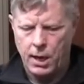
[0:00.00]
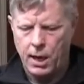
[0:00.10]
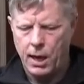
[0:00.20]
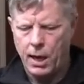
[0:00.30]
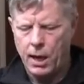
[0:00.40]

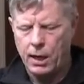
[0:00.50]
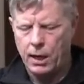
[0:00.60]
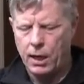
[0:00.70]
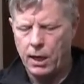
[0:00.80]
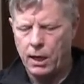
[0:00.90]
And
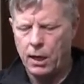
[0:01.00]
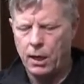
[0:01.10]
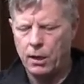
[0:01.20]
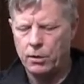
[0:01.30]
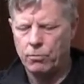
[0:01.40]
it
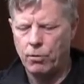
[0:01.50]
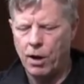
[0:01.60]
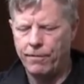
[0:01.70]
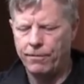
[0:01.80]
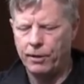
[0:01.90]
is
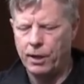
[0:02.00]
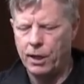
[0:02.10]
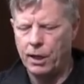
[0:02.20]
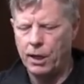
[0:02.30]
roughly